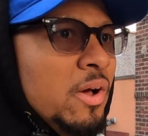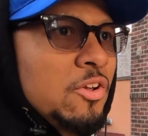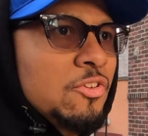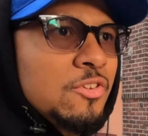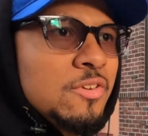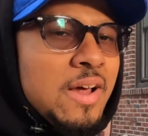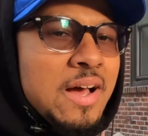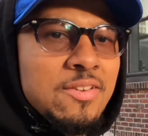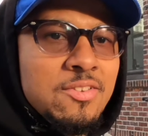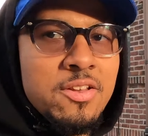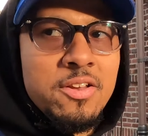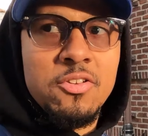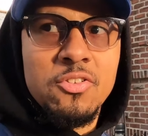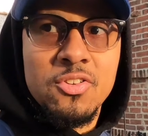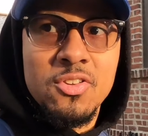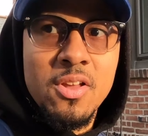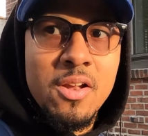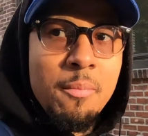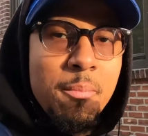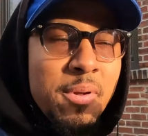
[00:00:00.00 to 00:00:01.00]
weather's nice and
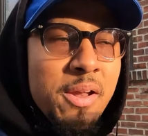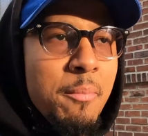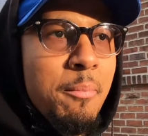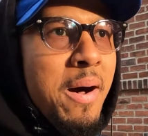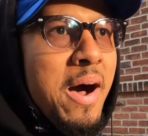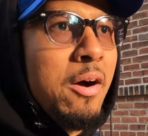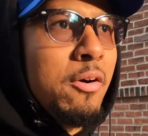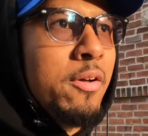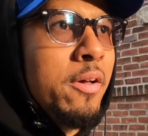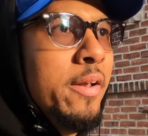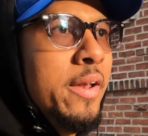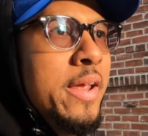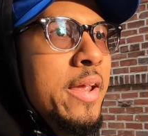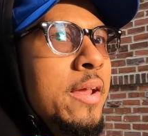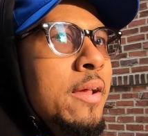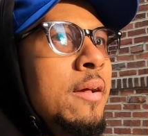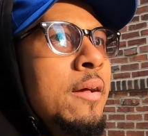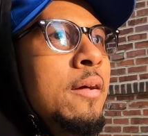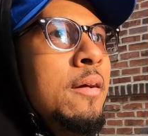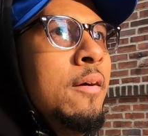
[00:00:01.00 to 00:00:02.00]
you sit up in the
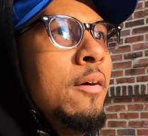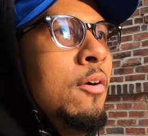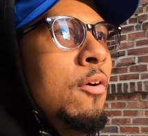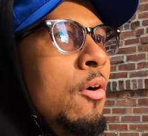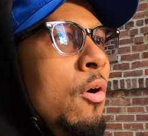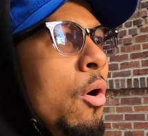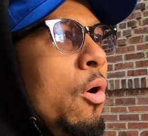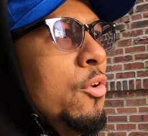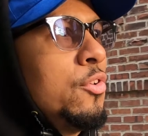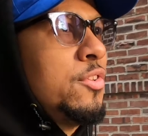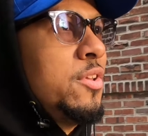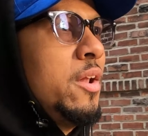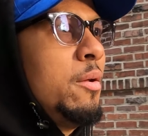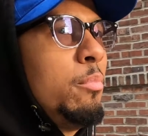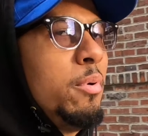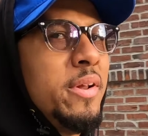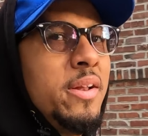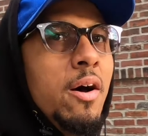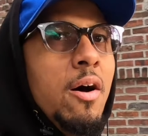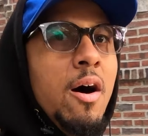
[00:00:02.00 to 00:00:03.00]
balcony or
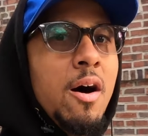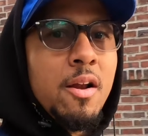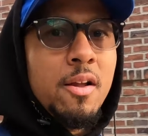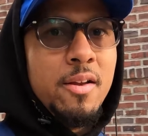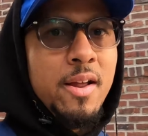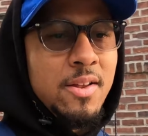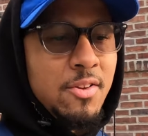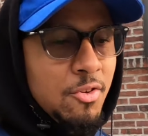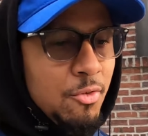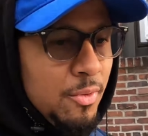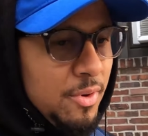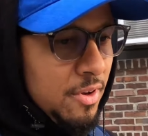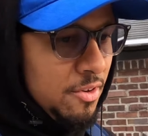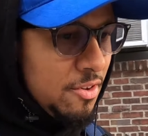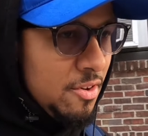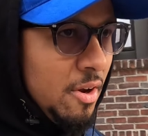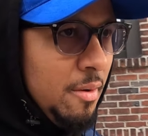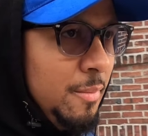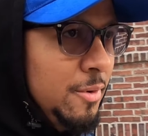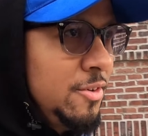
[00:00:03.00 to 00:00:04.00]
celebrate the holidays during
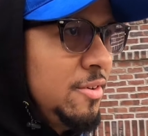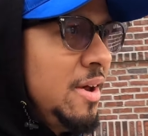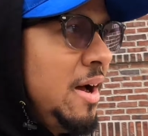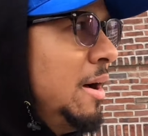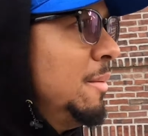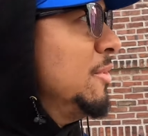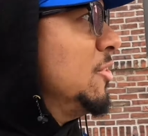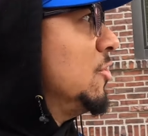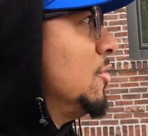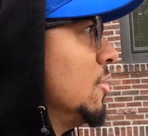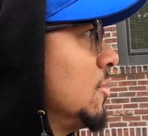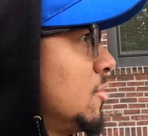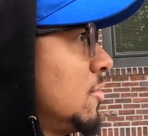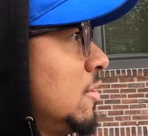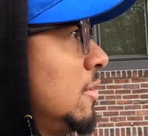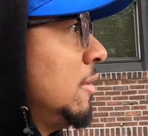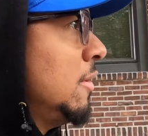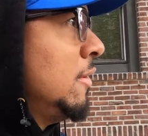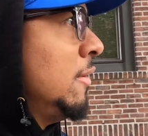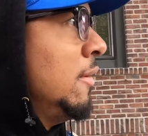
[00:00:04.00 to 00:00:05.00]
the summertime. It's
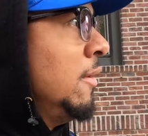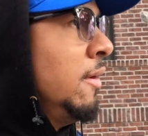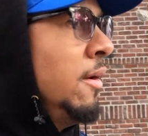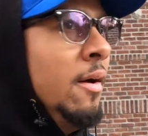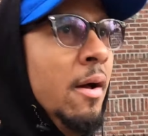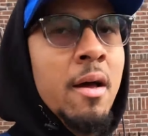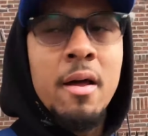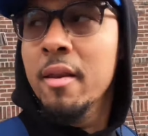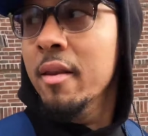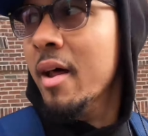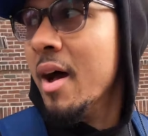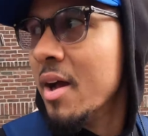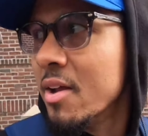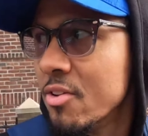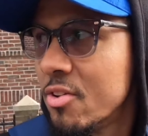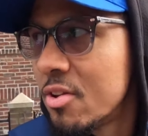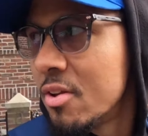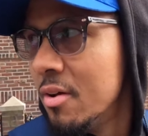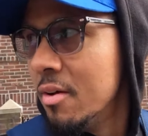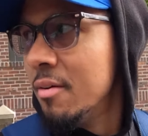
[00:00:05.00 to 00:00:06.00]
just
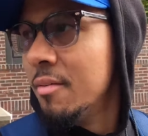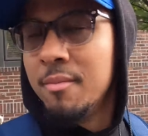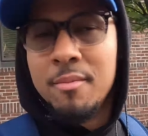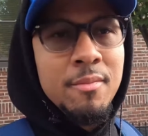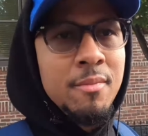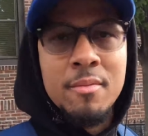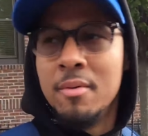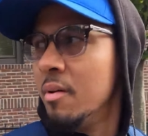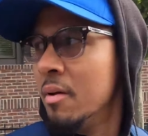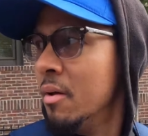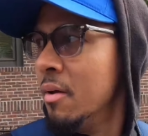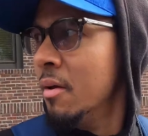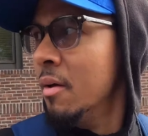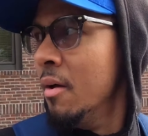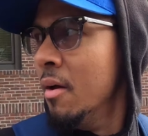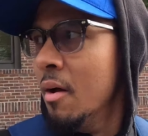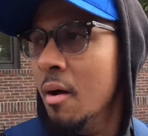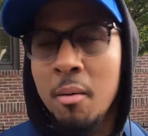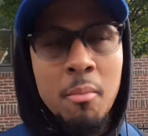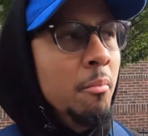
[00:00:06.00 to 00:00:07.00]
nice.
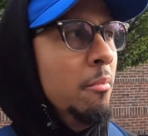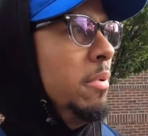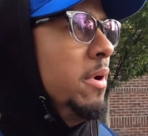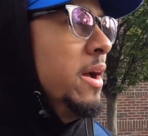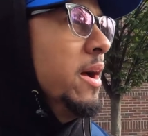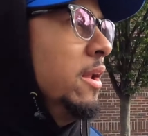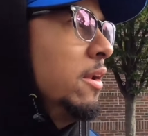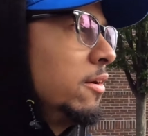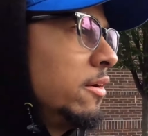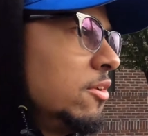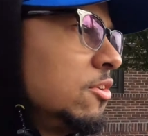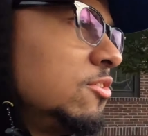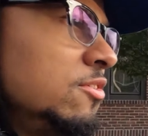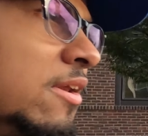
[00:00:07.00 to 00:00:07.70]
But yeah, look at